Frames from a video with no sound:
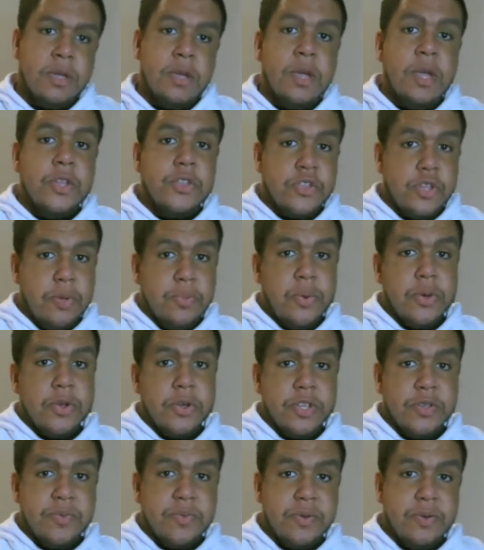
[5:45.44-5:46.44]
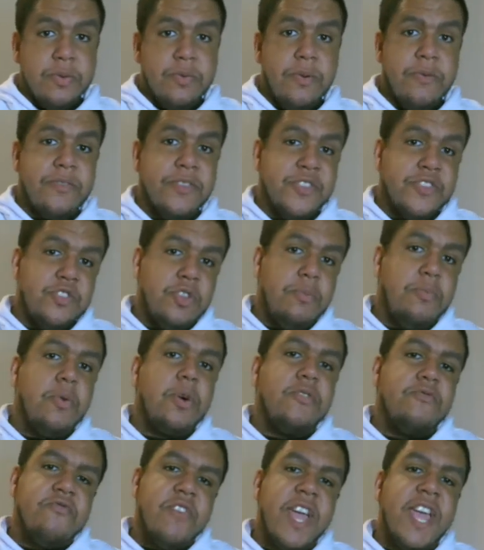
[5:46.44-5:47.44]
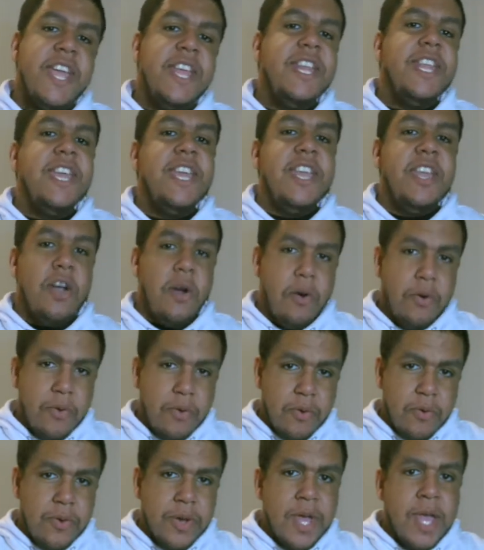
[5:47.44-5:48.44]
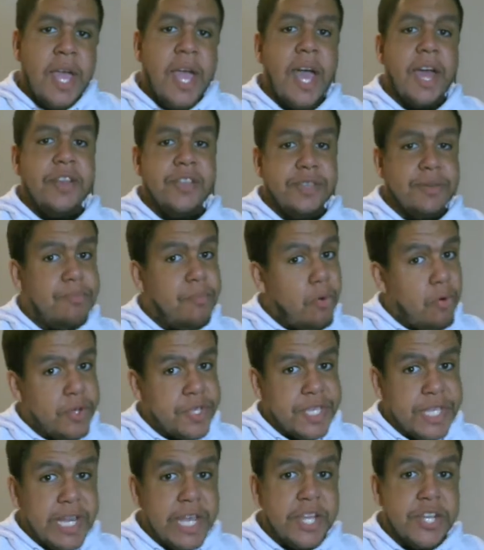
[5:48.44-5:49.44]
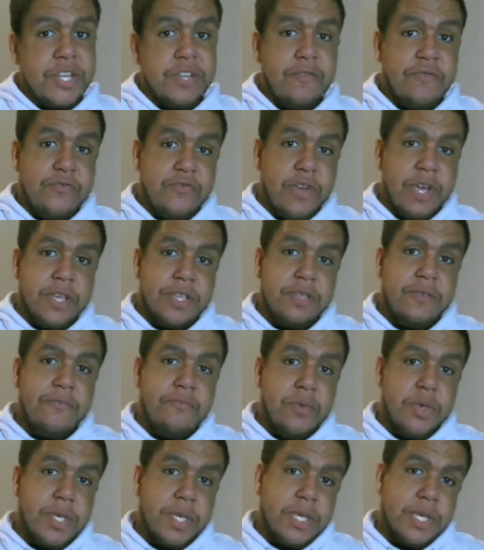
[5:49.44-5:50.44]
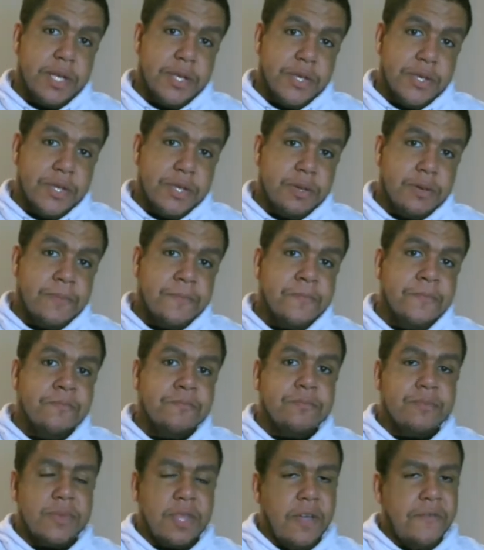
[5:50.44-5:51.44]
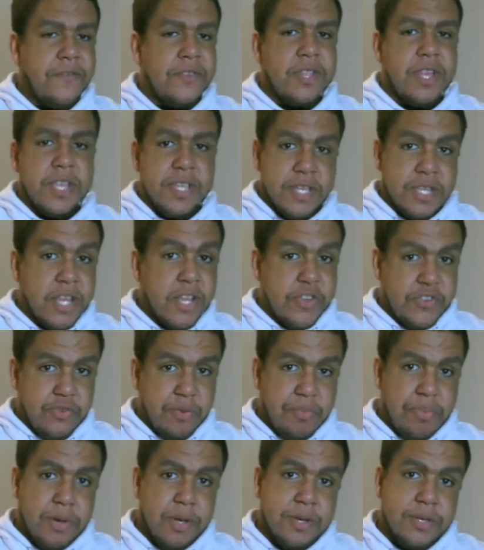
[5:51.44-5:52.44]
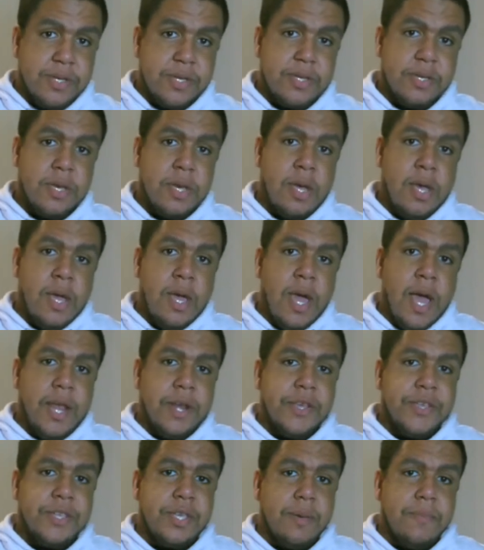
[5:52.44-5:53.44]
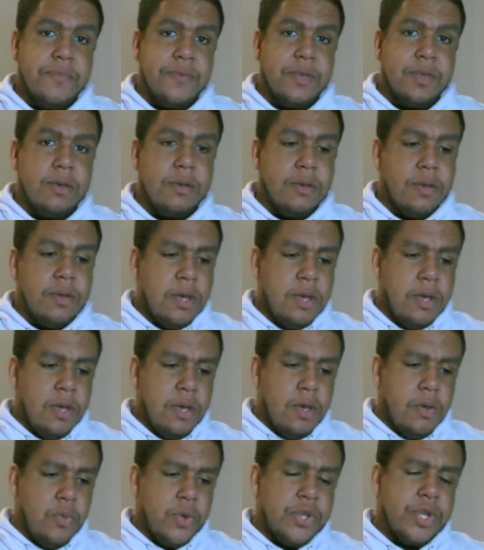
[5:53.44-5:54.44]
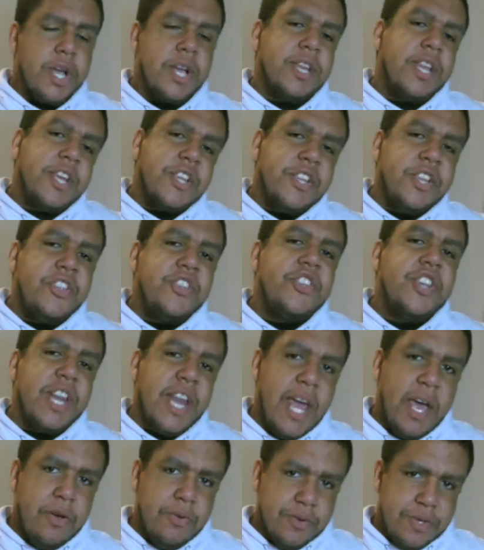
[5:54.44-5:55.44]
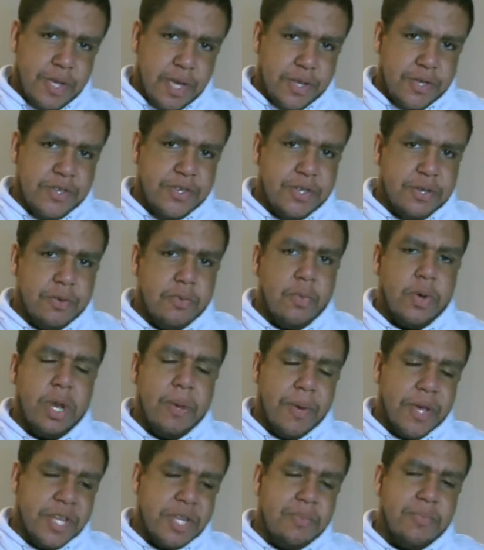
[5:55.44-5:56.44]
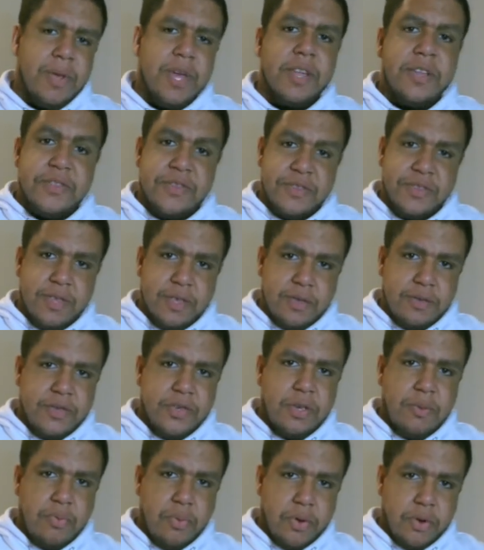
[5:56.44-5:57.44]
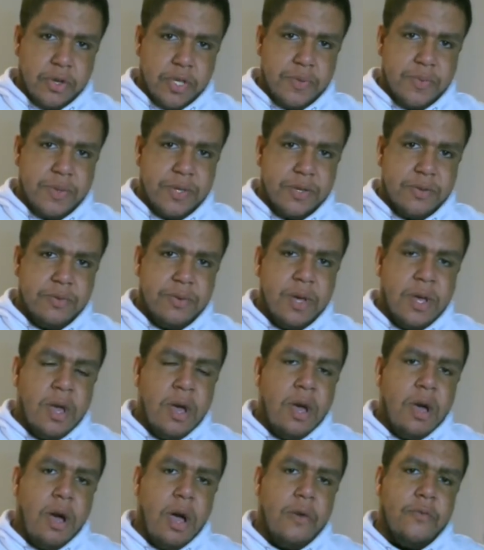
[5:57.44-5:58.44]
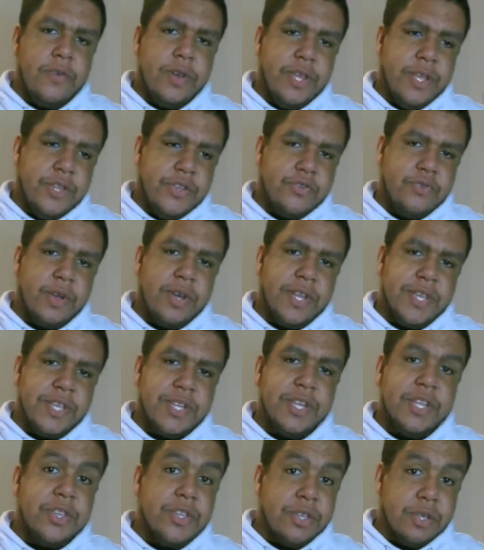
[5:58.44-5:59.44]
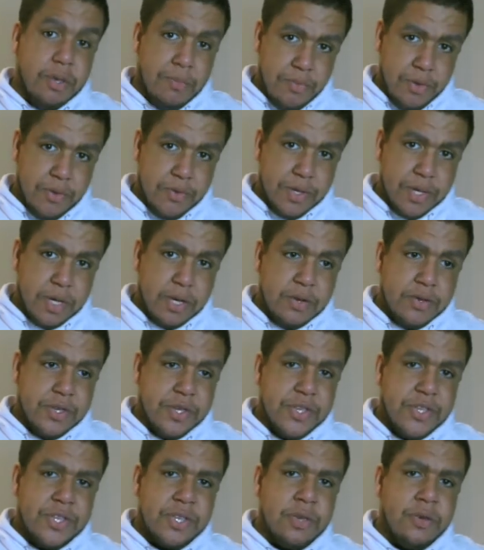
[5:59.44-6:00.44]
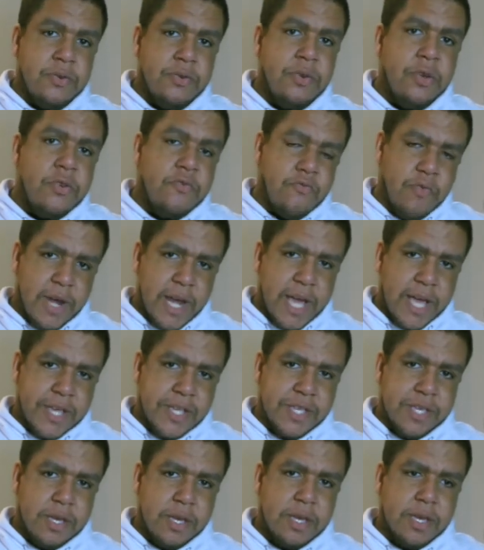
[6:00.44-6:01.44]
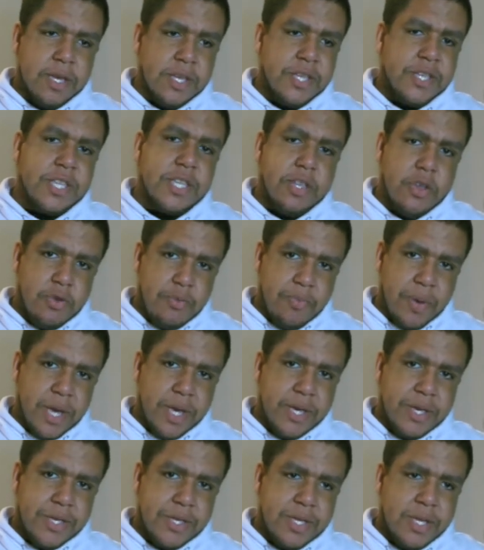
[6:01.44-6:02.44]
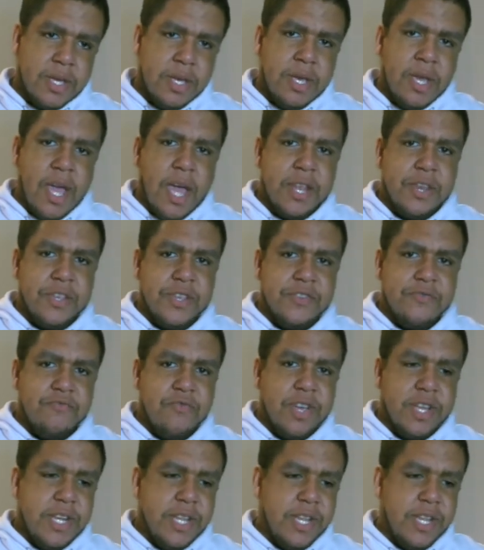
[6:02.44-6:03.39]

2 Point Hospital, with its 2 Point Radio and its more selection of tracks of music to listen to, I think that's an extra plus, and it's something which I can actually chill out next to. When I'm actually playing 2 Point Hospital, I really enjoy listening to the music because it's so relaxing, it's slow paced, and it's really